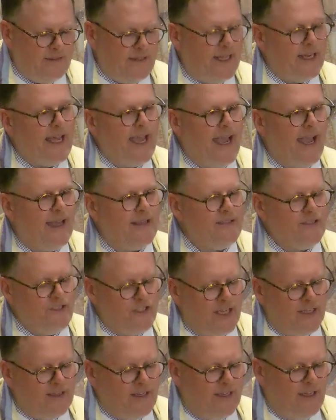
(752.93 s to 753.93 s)
then I asked
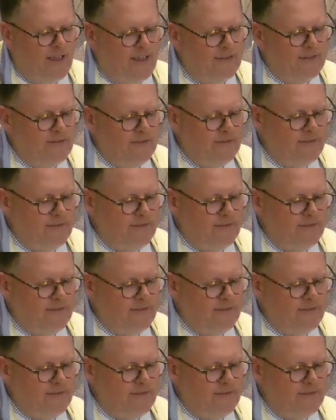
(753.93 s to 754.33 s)
gently,